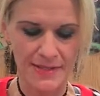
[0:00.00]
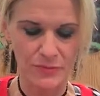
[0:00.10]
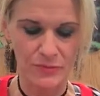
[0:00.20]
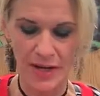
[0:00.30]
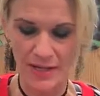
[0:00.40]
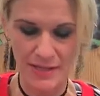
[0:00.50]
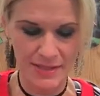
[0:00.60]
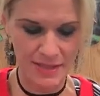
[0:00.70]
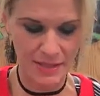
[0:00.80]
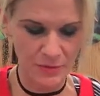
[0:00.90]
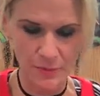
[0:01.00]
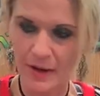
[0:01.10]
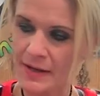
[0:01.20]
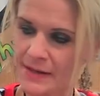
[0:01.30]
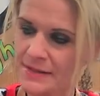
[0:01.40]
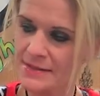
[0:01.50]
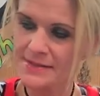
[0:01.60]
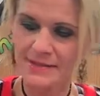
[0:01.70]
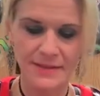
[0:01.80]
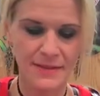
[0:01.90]
some reindeer
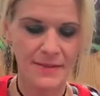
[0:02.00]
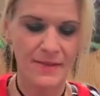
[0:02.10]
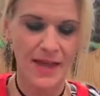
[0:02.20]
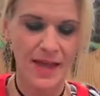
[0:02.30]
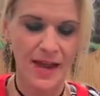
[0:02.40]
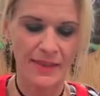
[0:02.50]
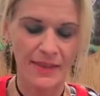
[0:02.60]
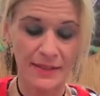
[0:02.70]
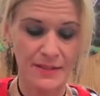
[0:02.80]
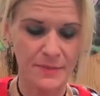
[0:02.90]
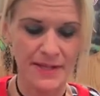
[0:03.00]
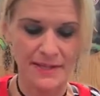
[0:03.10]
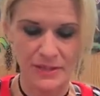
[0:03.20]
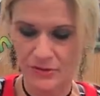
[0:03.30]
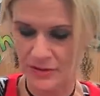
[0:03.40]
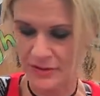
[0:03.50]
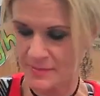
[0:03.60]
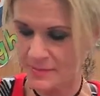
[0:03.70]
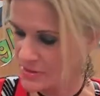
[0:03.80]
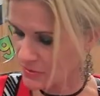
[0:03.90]
ones. I like this one has a
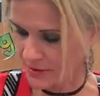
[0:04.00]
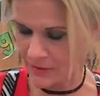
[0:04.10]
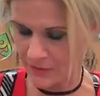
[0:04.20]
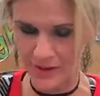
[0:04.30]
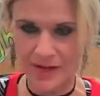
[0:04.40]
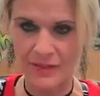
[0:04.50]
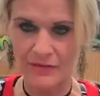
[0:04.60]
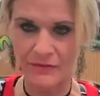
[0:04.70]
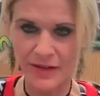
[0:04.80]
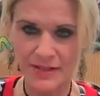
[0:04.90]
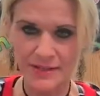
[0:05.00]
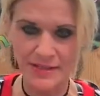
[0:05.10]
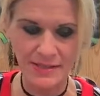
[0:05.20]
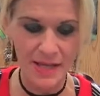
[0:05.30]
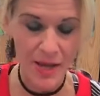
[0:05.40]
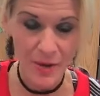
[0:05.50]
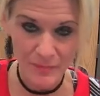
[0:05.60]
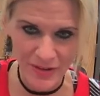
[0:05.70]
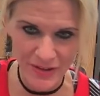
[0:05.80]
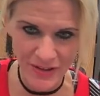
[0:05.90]
Christmas greeting right on the front. It says,
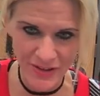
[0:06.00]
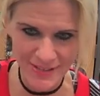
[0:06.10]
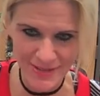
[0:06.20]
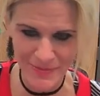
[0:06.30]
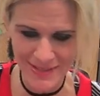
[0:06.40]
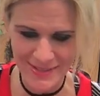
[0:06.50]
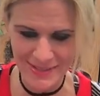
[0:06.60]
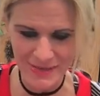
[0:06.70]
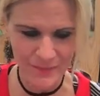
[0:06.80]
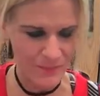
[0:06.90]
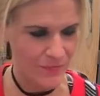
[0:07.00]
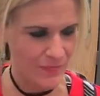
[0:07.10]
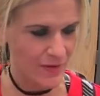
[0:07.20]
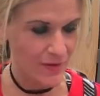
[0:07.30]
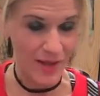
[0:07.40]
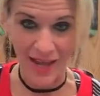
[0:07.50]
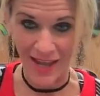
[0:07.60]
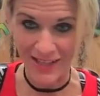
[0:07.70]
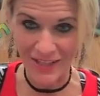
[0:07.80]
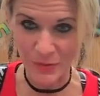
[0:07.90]
Merry Christmas.
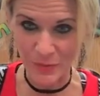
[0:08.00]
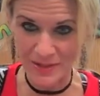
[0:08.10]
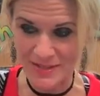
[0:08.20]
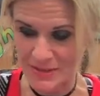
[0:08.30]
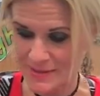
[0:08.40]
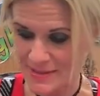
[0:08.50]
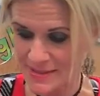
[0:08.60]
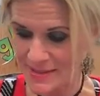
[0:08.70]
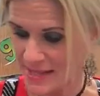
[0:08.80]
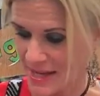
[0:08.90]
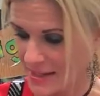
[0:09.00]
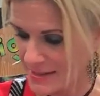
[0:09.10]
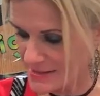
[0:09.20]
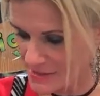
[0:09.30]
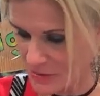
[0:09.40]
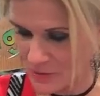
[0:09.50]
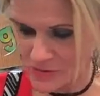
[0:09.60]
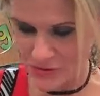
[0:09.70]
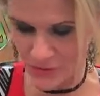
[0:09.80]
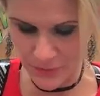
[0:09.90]
I kind of want to see what's inside these,
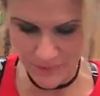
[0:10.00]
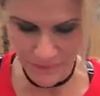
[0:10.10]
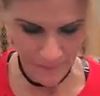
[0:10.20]
don't you?